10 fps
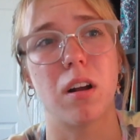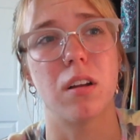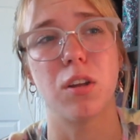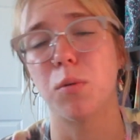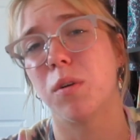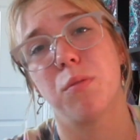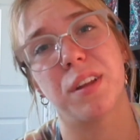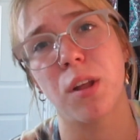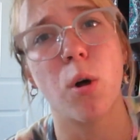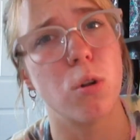you don't want to
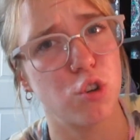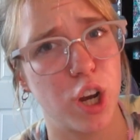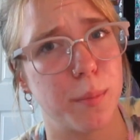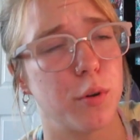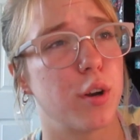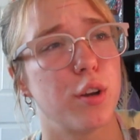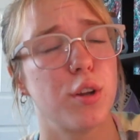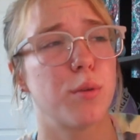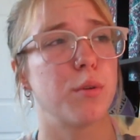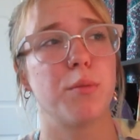read the whole chapter, or you
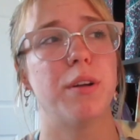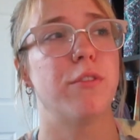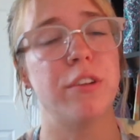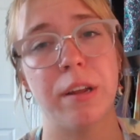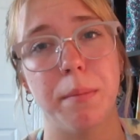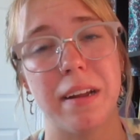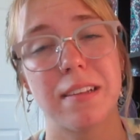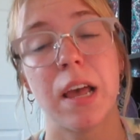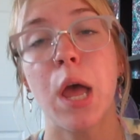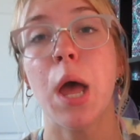don't want to read for 10
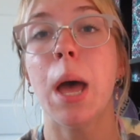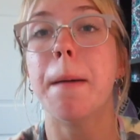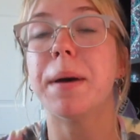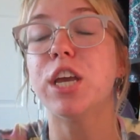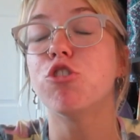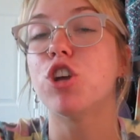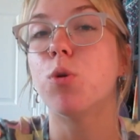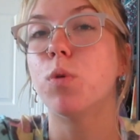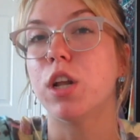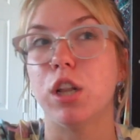minutes, but you
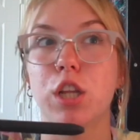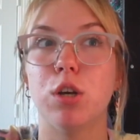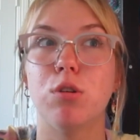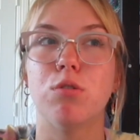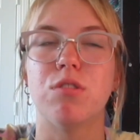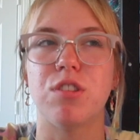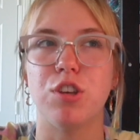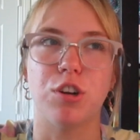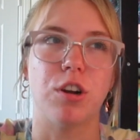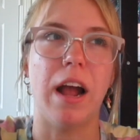don't want to lose
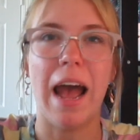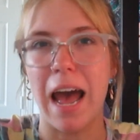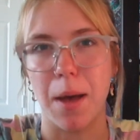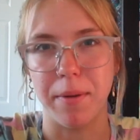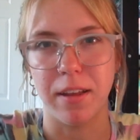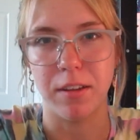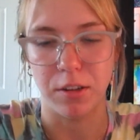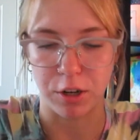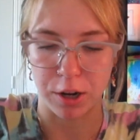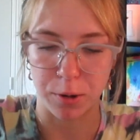your habit,
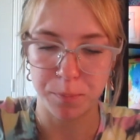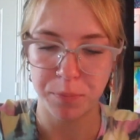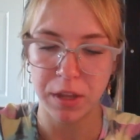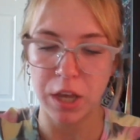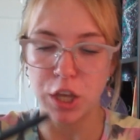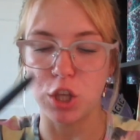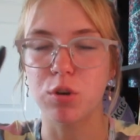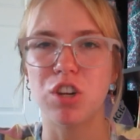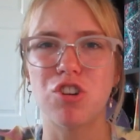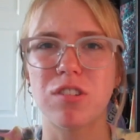you know? You
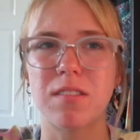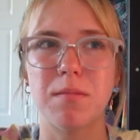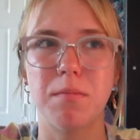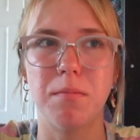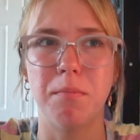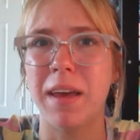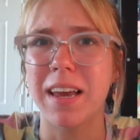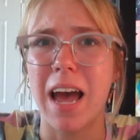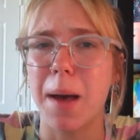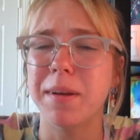can just make
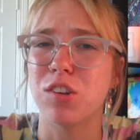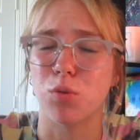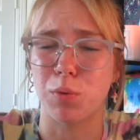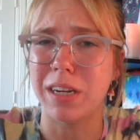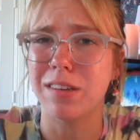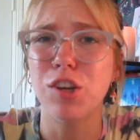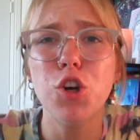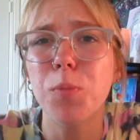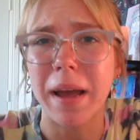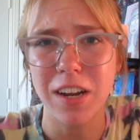a habit to read
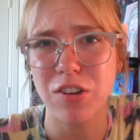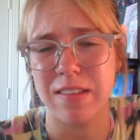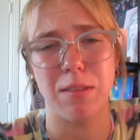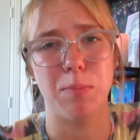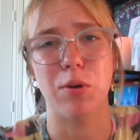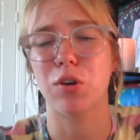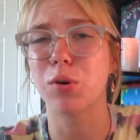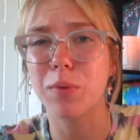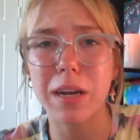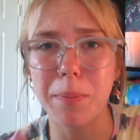2 pages of the book,
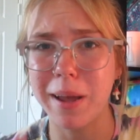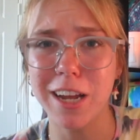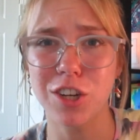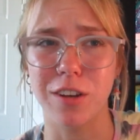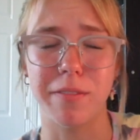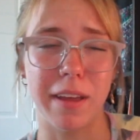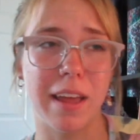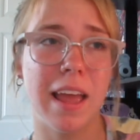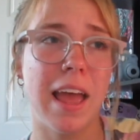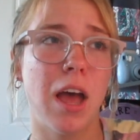or read a page of
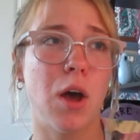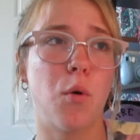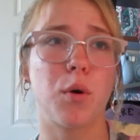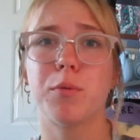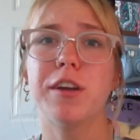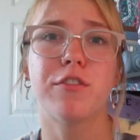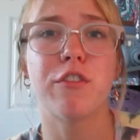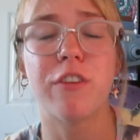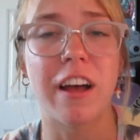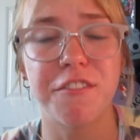it, or read for
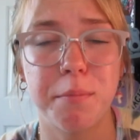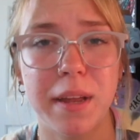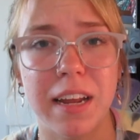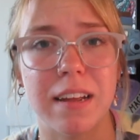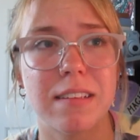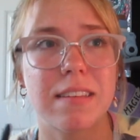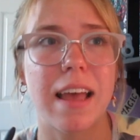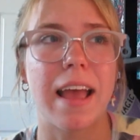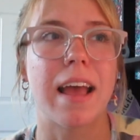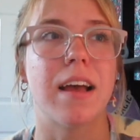5 minutes,
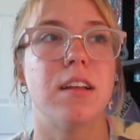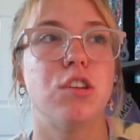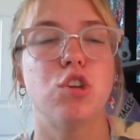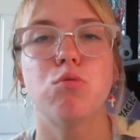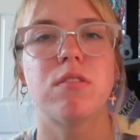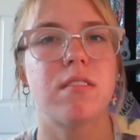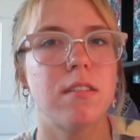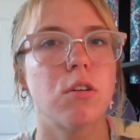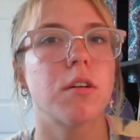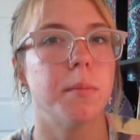and you
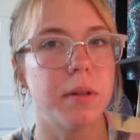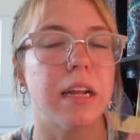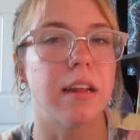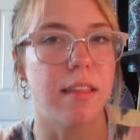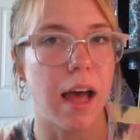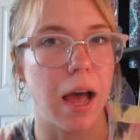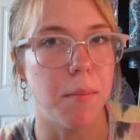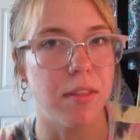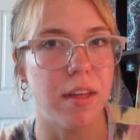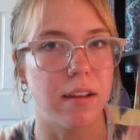still completed the
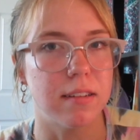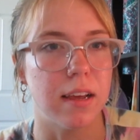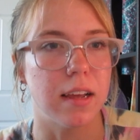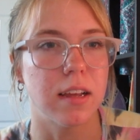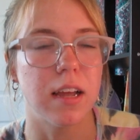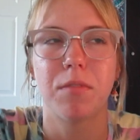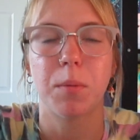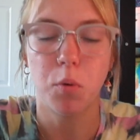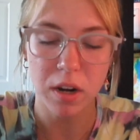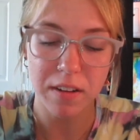habit that day.
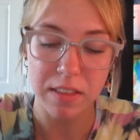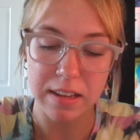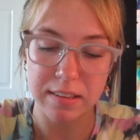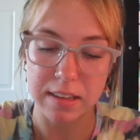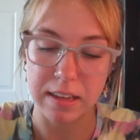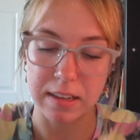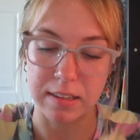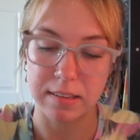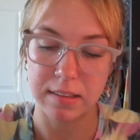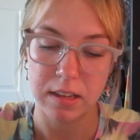The point of this
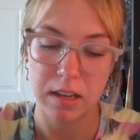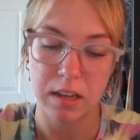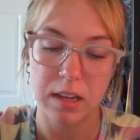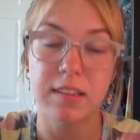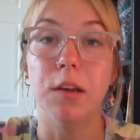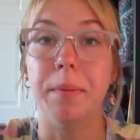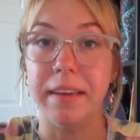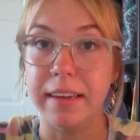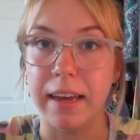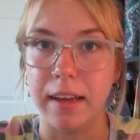is to
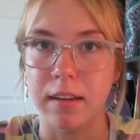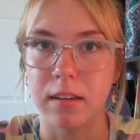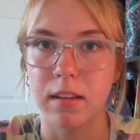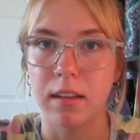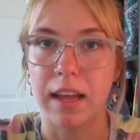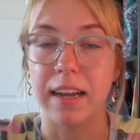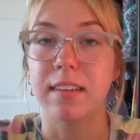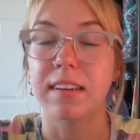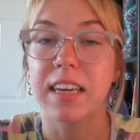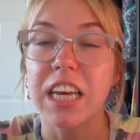begin,
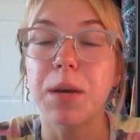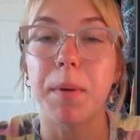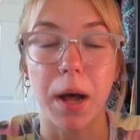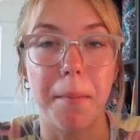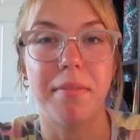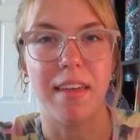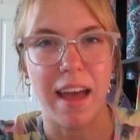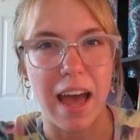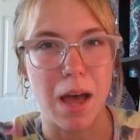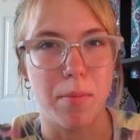like to keep up the
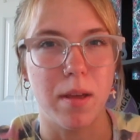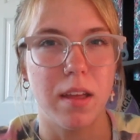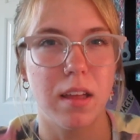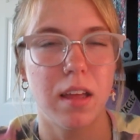habit.